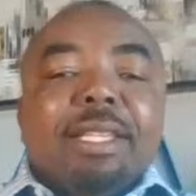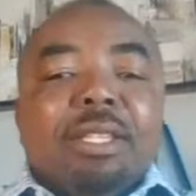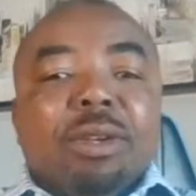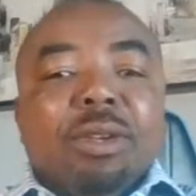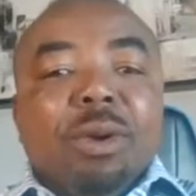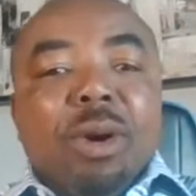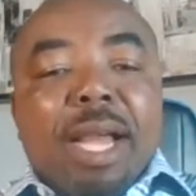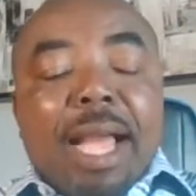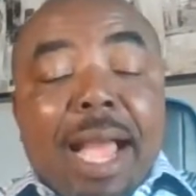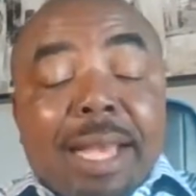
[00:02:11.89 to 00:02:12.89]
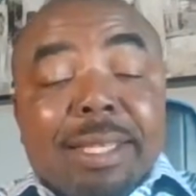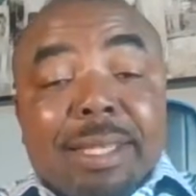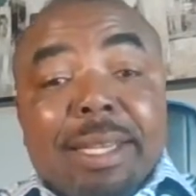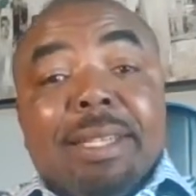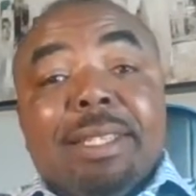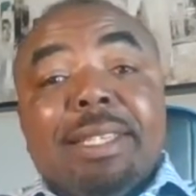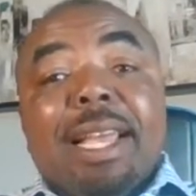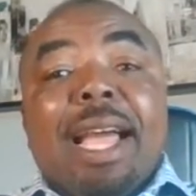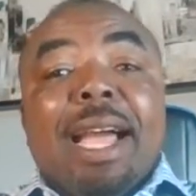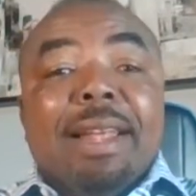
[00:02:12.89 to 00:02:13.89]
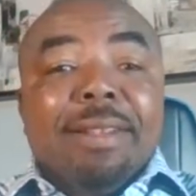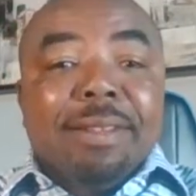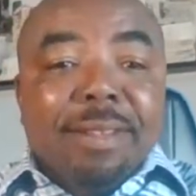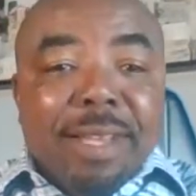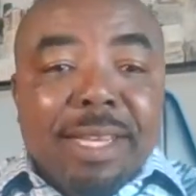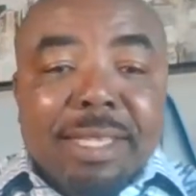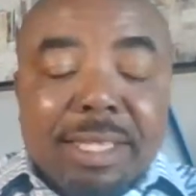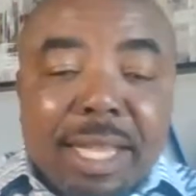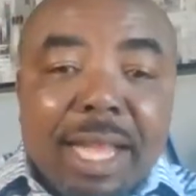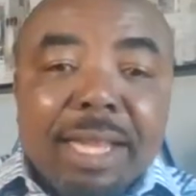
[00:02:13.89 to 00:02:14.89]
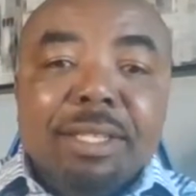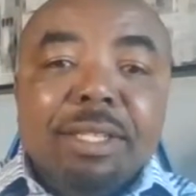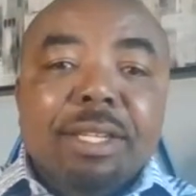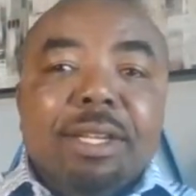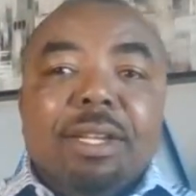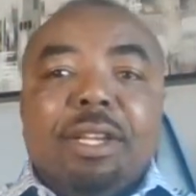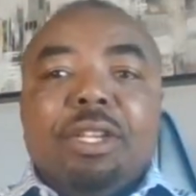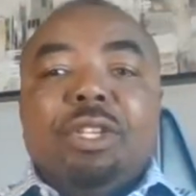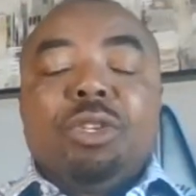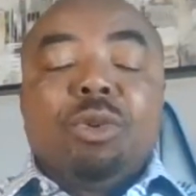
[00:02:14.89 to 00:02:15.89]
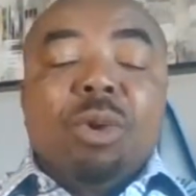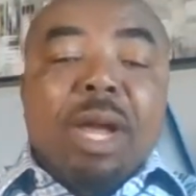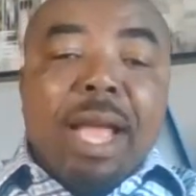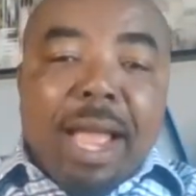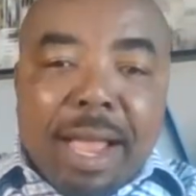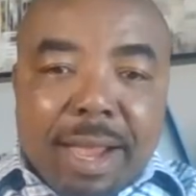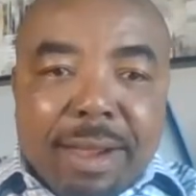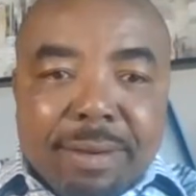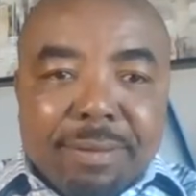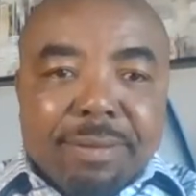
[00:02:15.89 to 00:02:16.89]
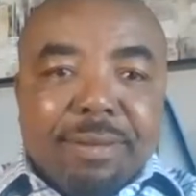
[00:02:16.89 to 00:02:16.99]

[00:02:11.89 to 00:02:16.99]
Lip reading: So, your assets are the things that you have